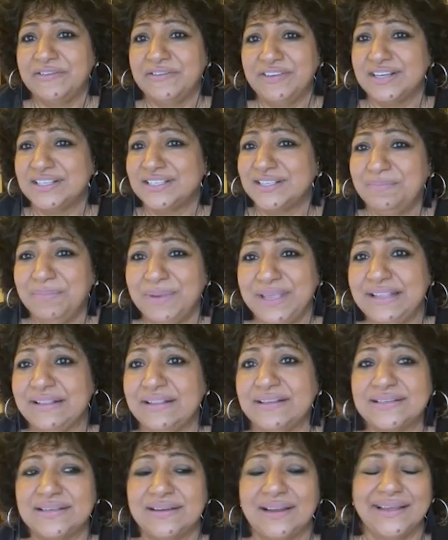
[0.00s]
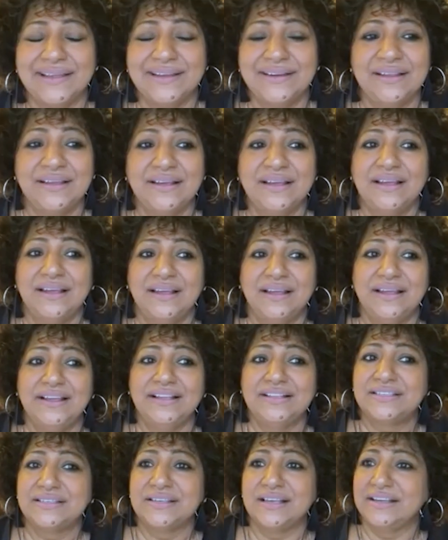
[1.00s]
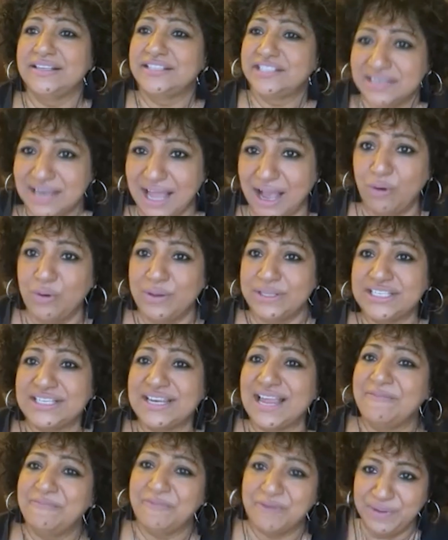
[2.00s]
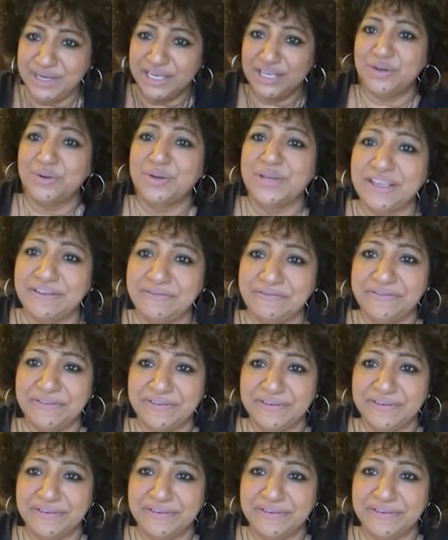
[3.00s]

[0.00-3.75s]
years in being this line, it's now time for me to give,